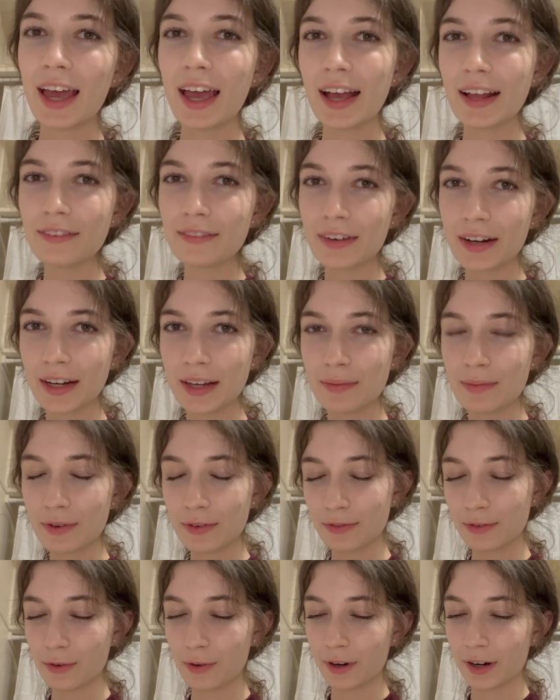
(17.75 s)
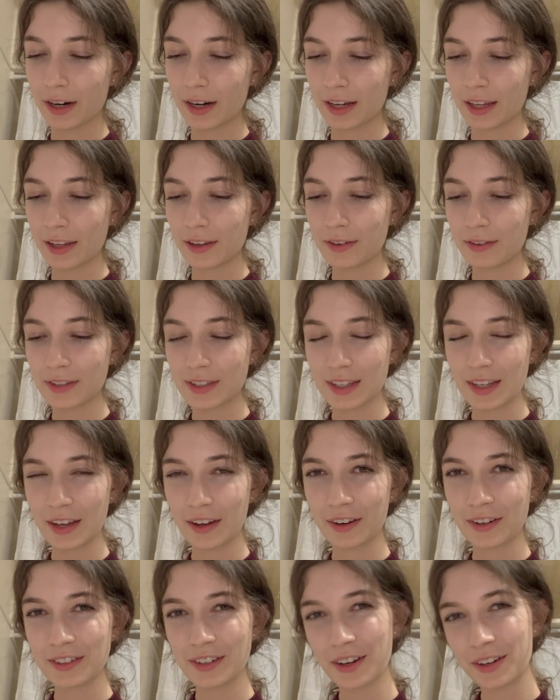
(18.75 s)
and ready before you see
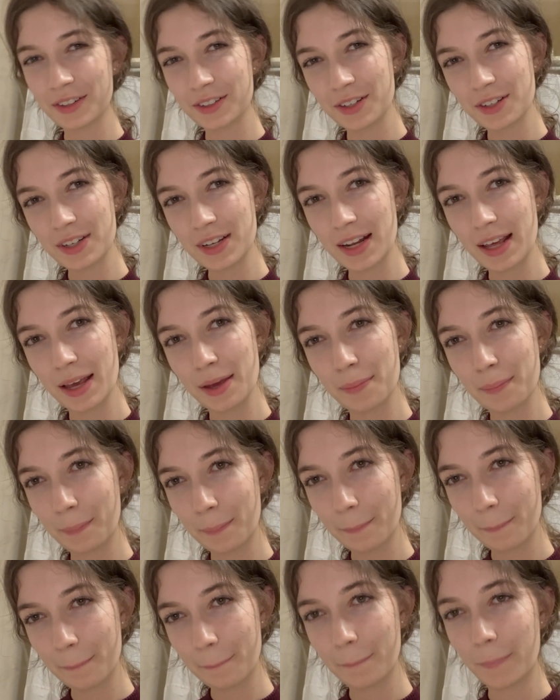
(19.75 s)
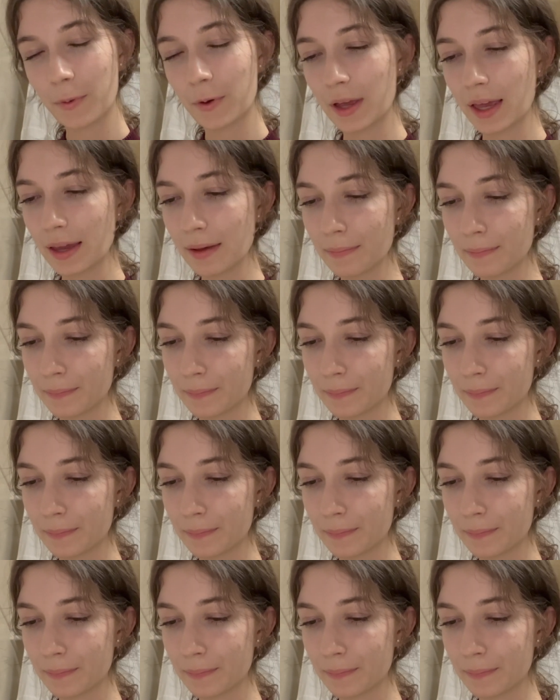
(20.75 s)
our doctor today, okay?